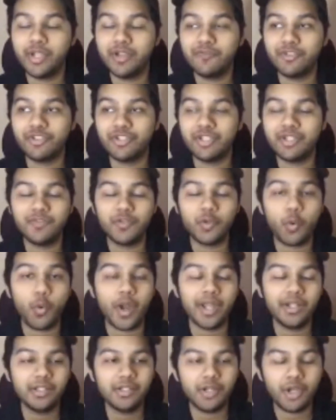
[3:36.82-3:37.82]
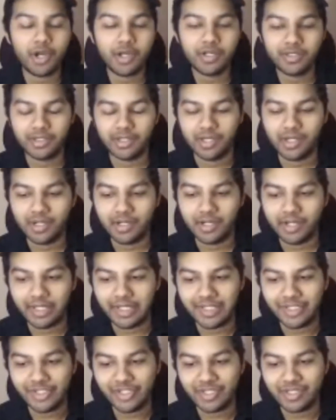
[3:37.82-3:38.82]
we have achieved quite a lot
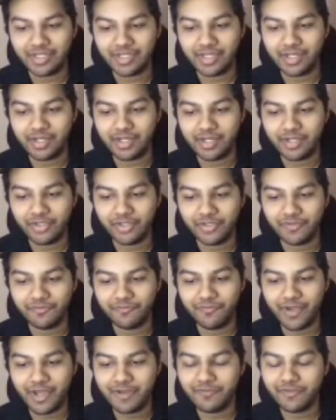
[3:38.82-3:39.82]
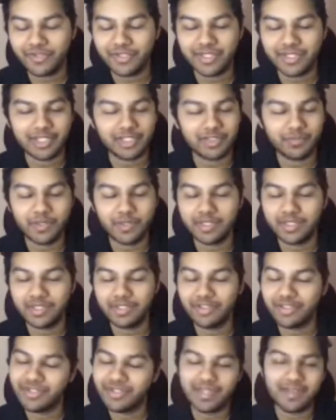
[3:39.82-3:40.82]
in just 5 or 6 weeks,
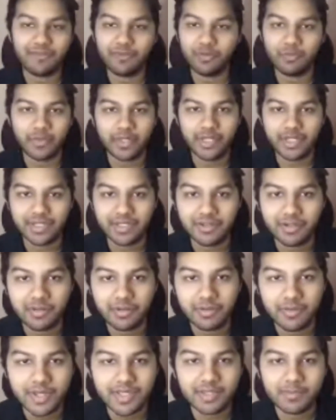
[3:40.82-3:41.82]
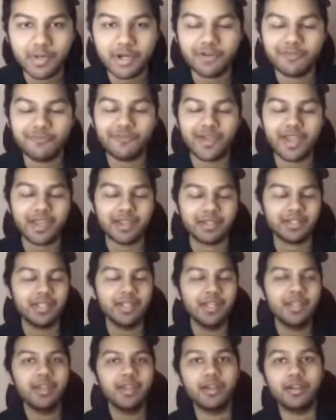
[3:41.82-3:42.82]
in just several weeks. And as a matter of fact,
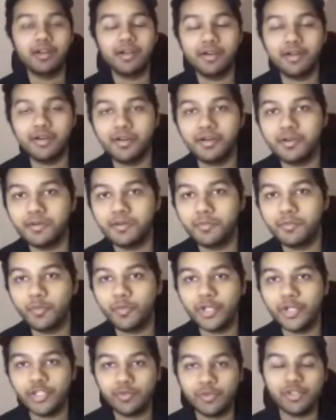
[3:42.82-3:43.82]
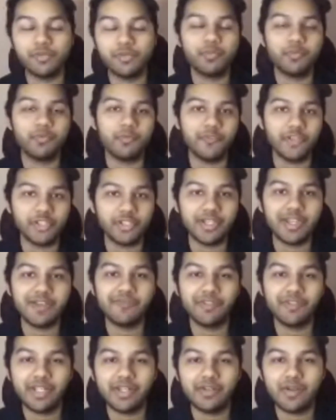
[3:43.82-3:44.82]
which
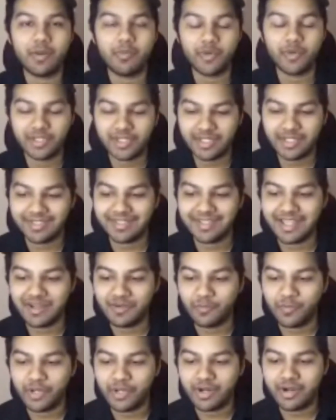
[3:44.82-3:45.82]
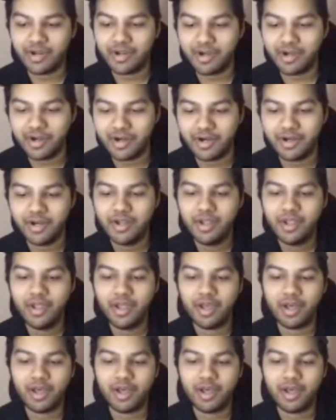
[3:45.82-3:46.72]
definitely represents that we are here